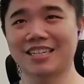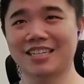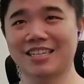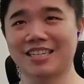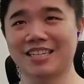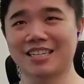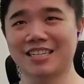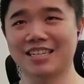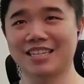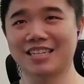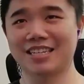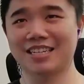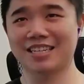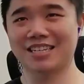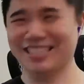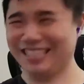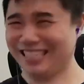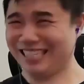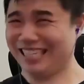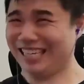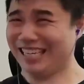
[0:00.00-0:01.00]
Oh,
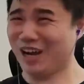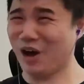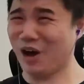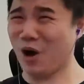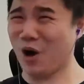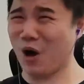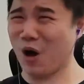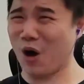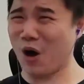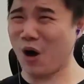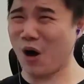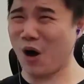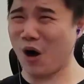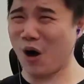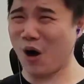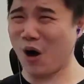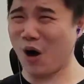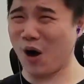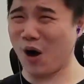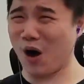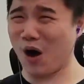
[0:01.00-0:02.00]
no, no, no.
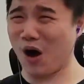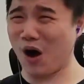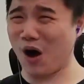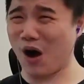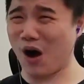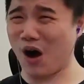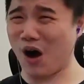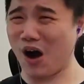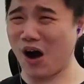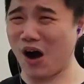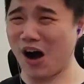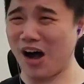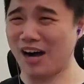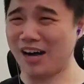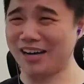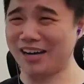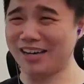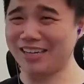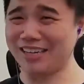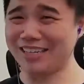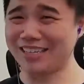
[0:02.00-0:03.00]

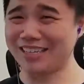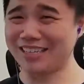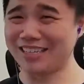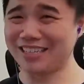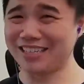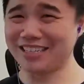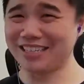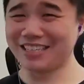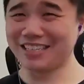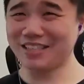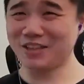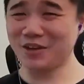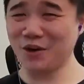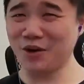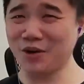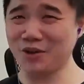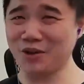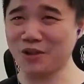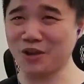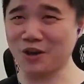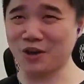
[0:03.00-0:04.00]
Oh! You
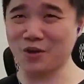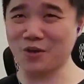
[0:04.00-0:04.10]
heard the.